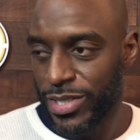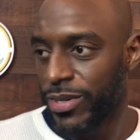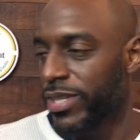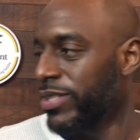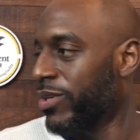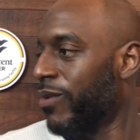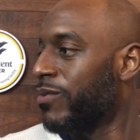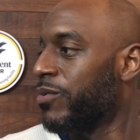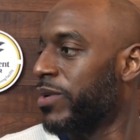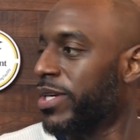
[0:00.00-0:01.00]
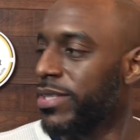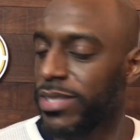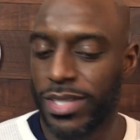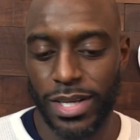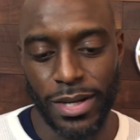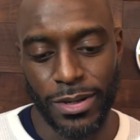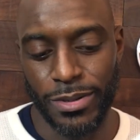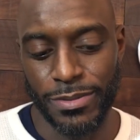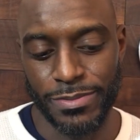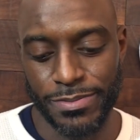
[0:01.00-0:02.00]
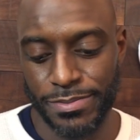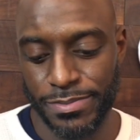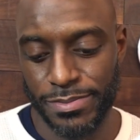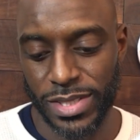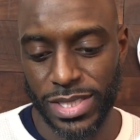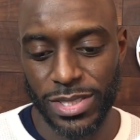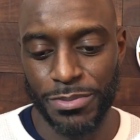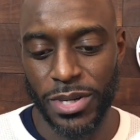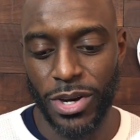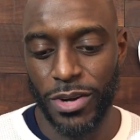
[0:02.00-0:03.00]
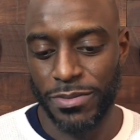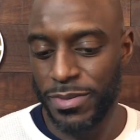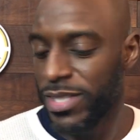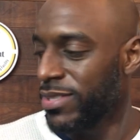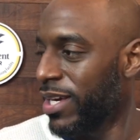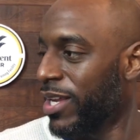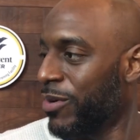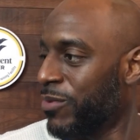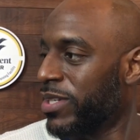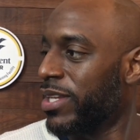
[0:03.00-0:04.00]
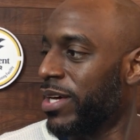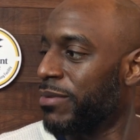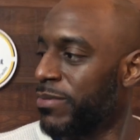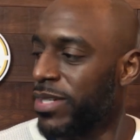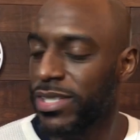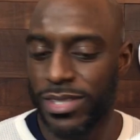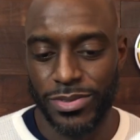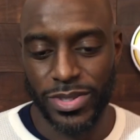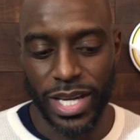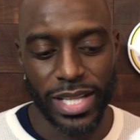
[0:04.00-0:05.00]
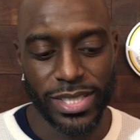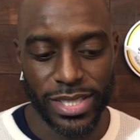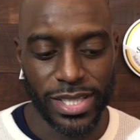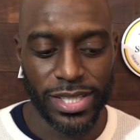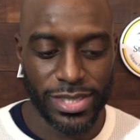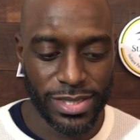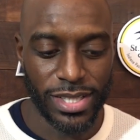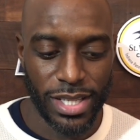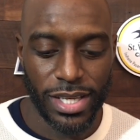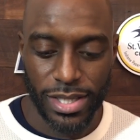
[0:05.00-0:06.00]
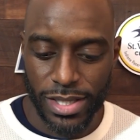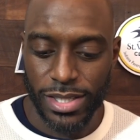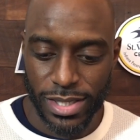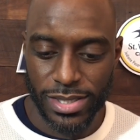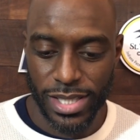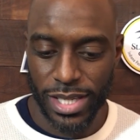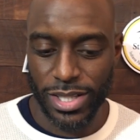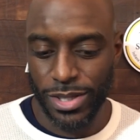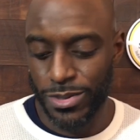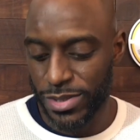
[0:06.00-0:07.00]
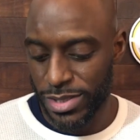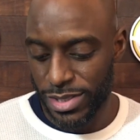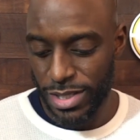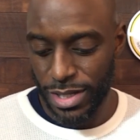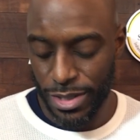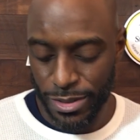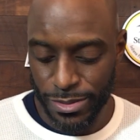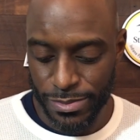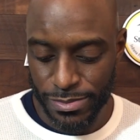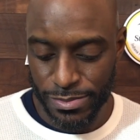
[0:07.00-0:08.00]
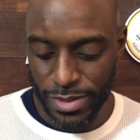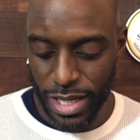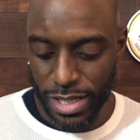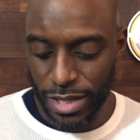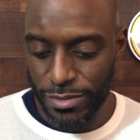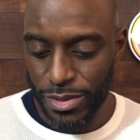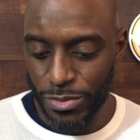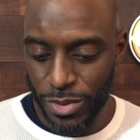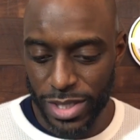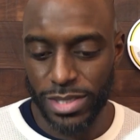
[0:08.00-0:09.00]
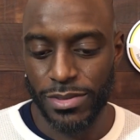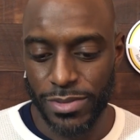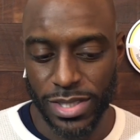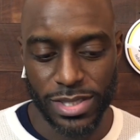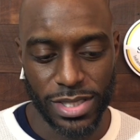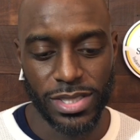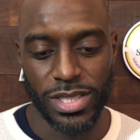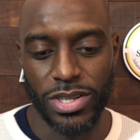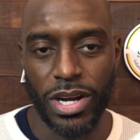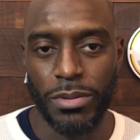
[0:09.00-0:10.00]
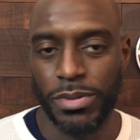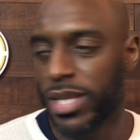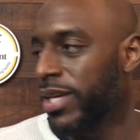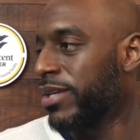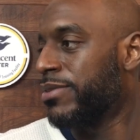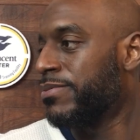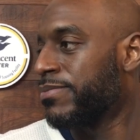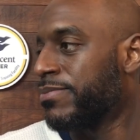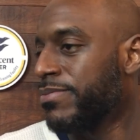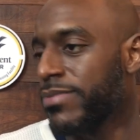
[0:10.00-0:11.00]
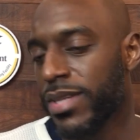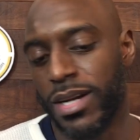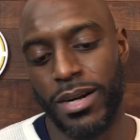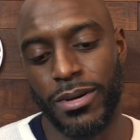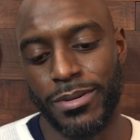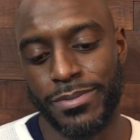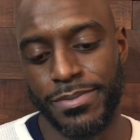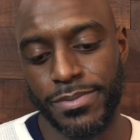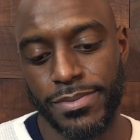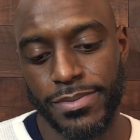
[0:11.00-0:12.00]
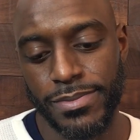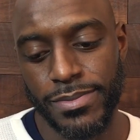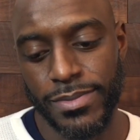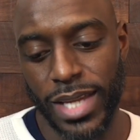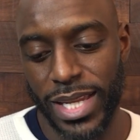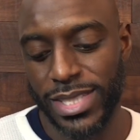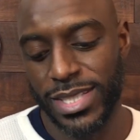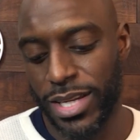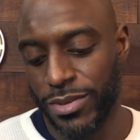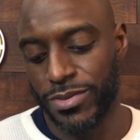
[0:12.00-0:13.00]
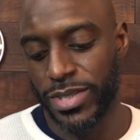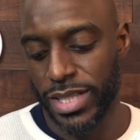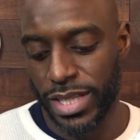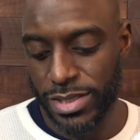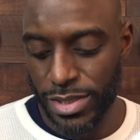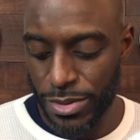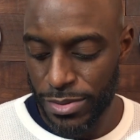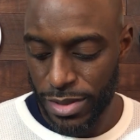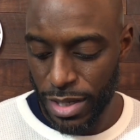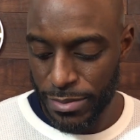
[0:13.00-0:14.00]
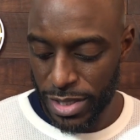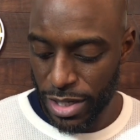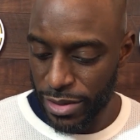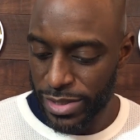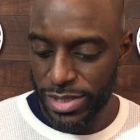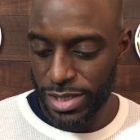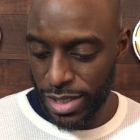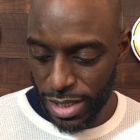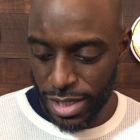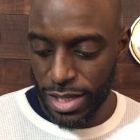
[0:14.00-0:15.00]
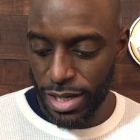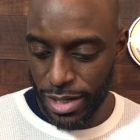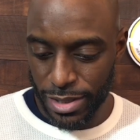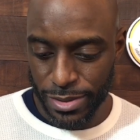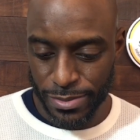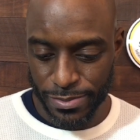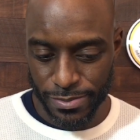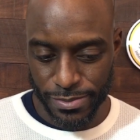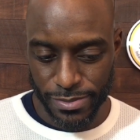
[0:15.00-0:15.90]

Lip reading: the journey is over with. Because it's going to be hard for me to say that one day, but the reality is, it's getting close. I definitely wanted to finish this year out playing. And that's not over with yet, so I'm encouraged. I'm